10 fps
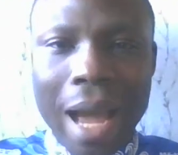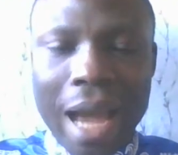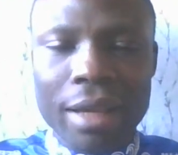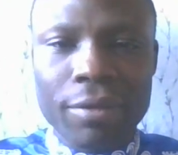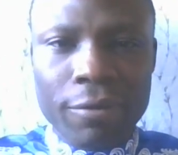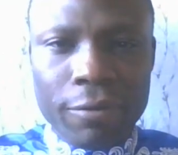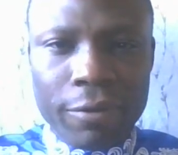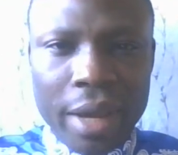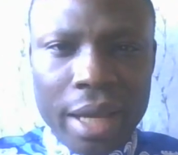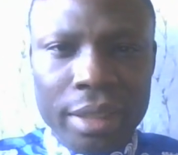I
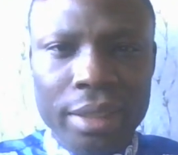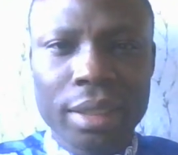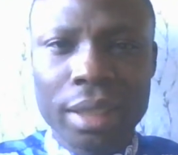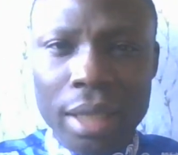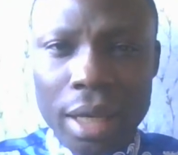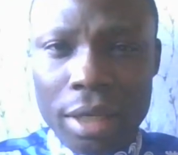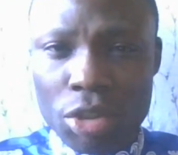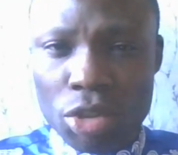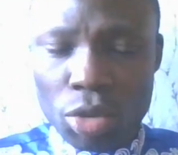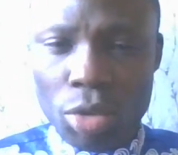find a
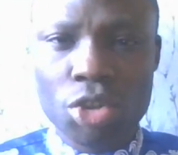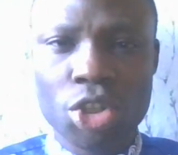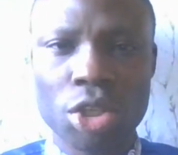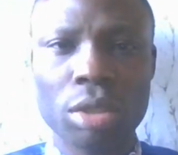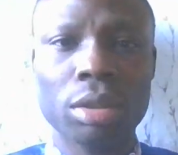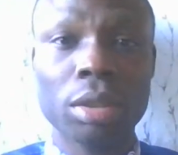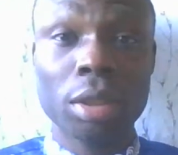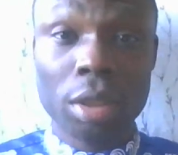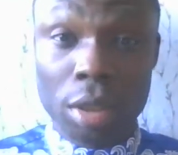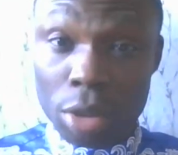solution
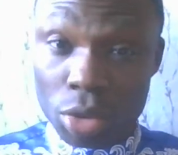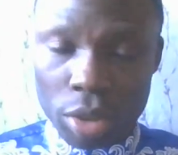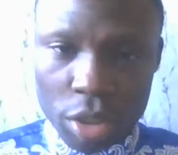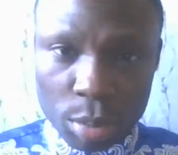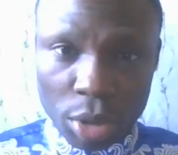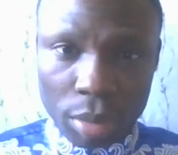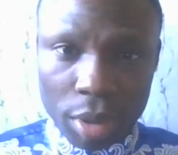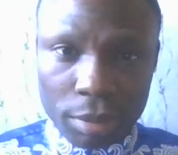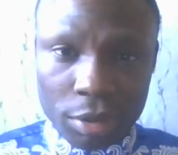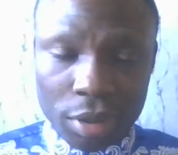to these
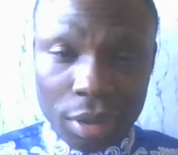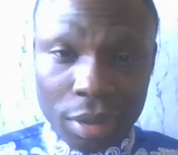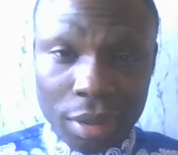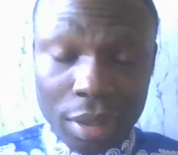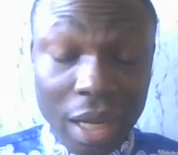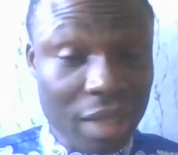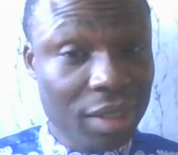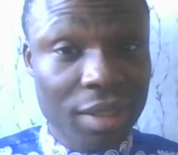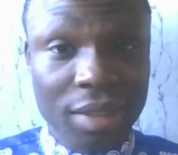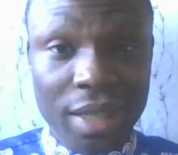problems. And
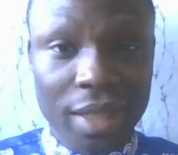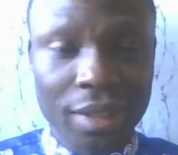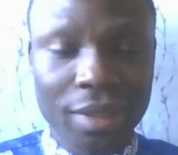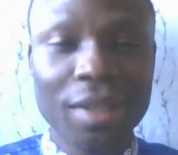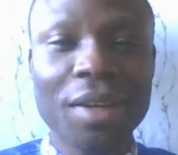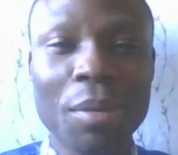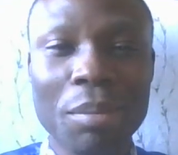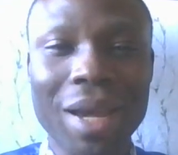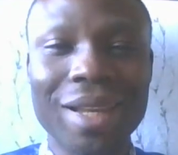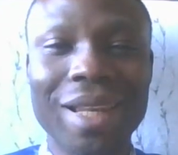since then,
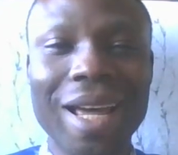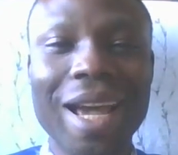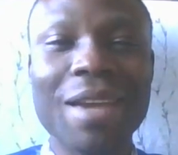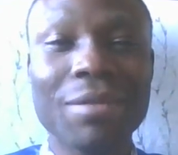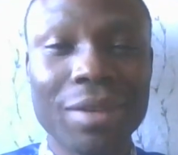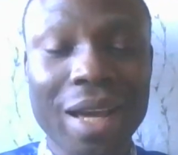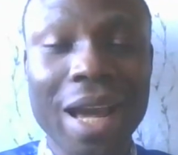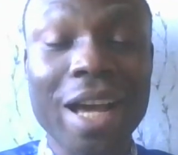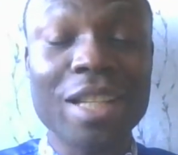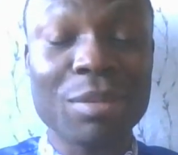my life
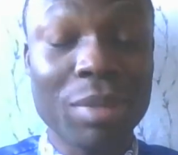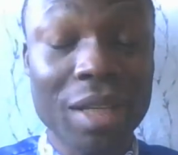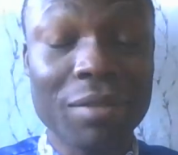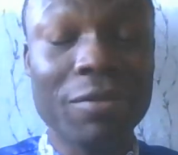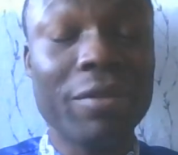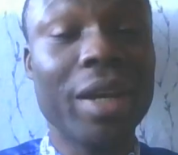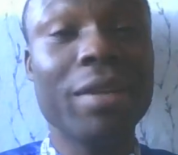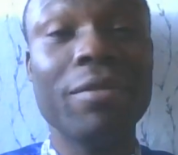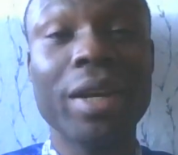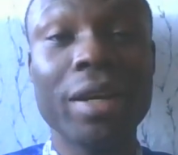has been
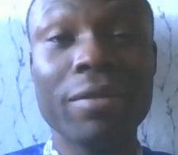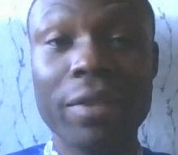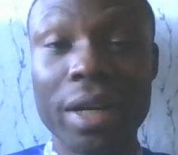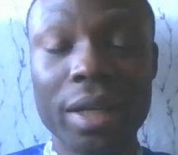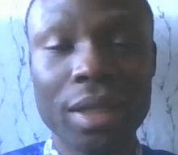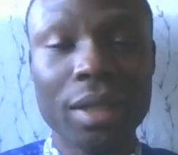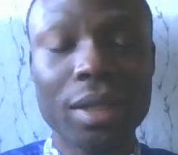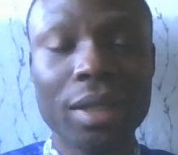very